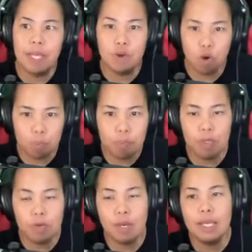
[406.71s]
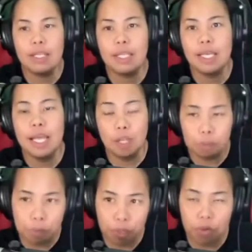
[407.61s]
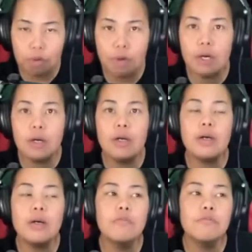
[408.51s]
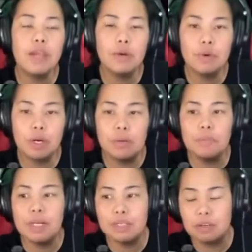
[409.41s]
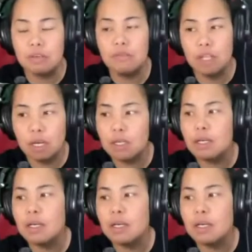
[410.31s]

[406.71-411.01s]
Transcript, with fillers: I hope you can it can help you, uh, Flower Master Vlog.